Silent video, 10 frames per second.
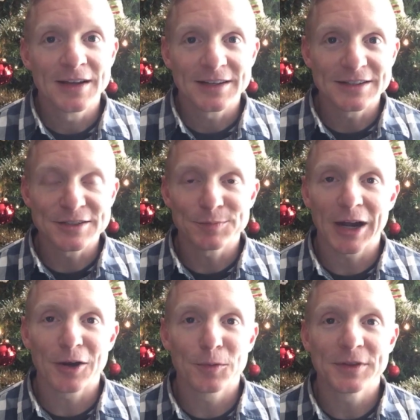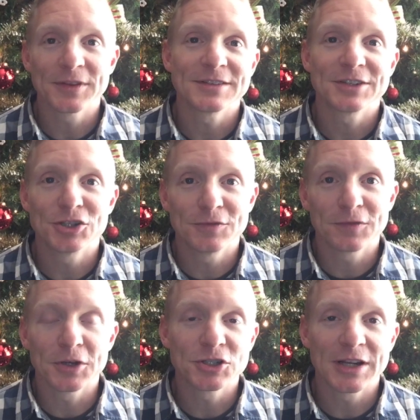Conspire with us
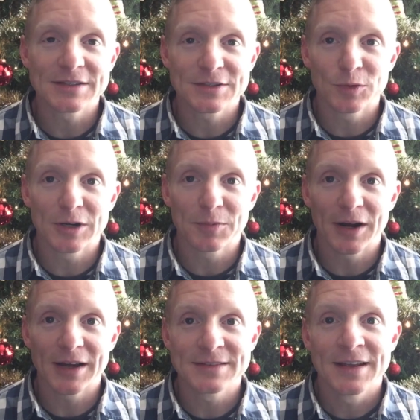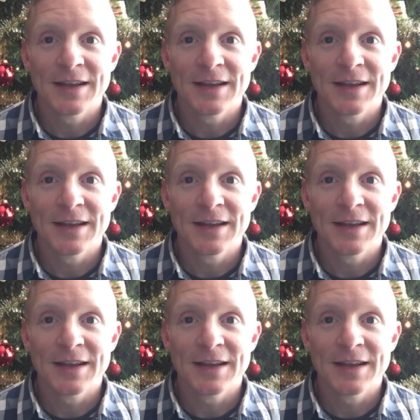for a chance to win a prize.